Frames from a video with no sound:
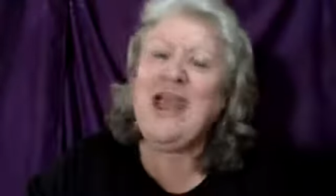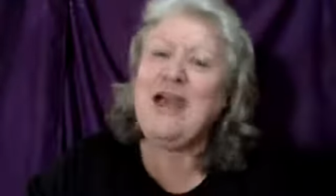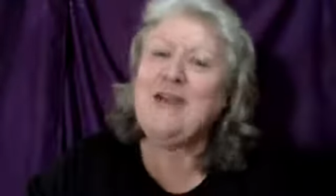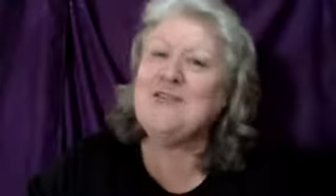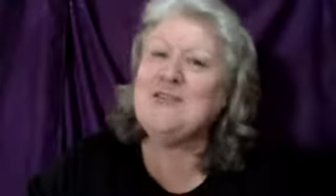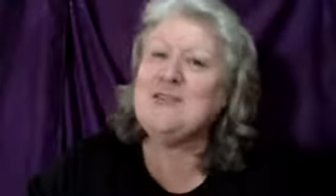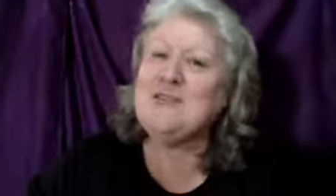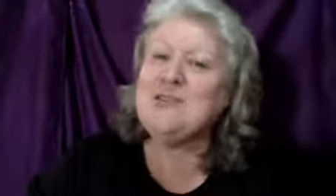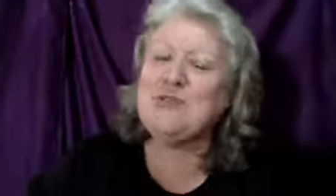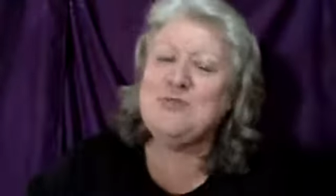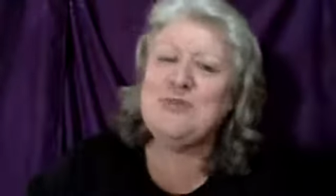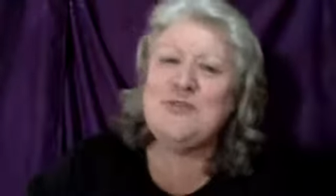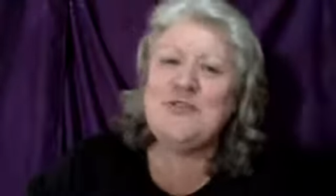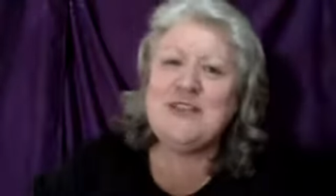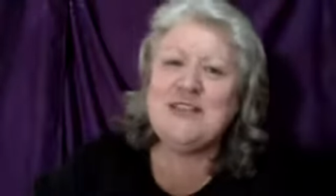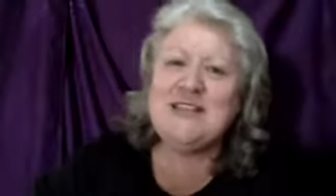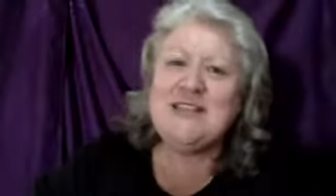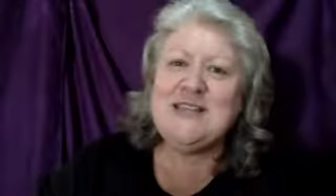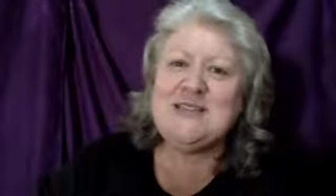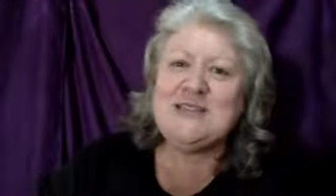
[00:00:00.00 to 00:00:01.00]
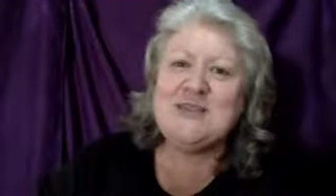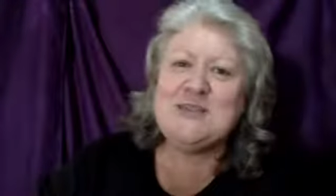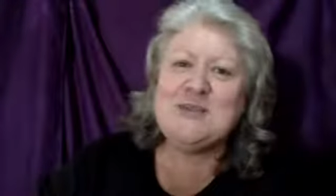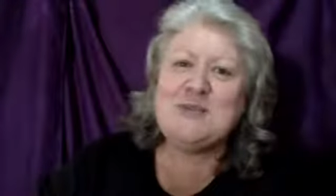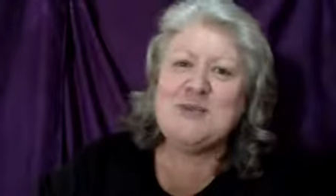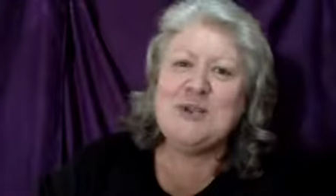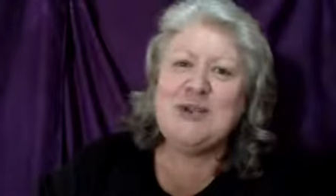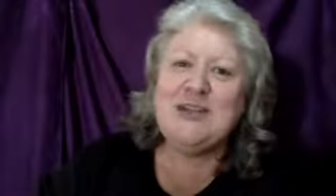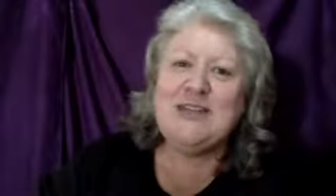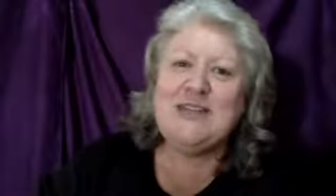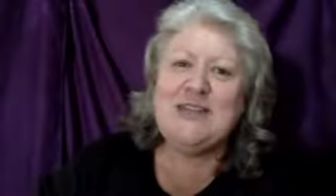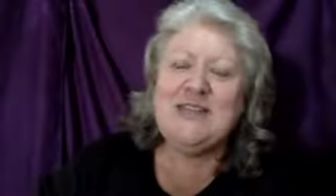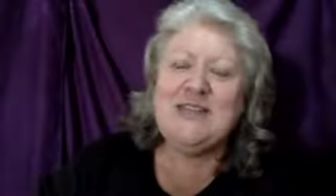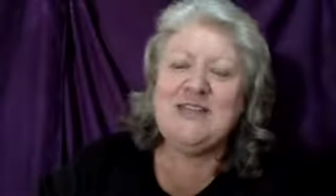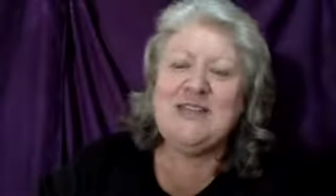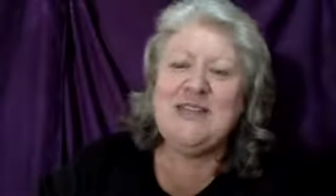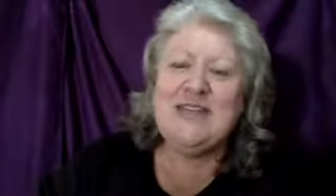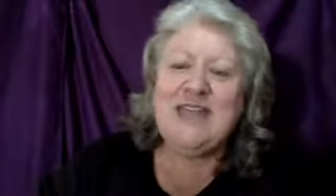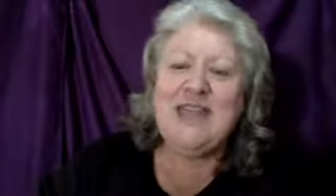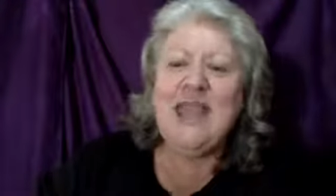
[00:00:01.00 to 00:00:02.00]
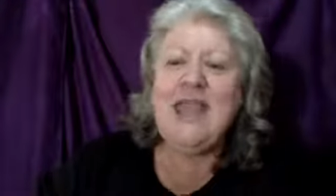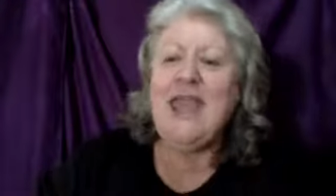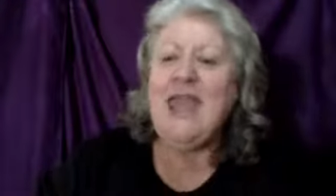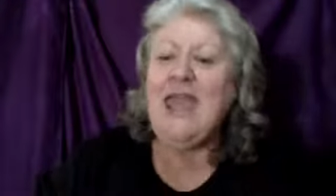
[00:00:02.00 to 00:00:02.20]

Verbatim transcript: Have a super fantastic, sparkling evening.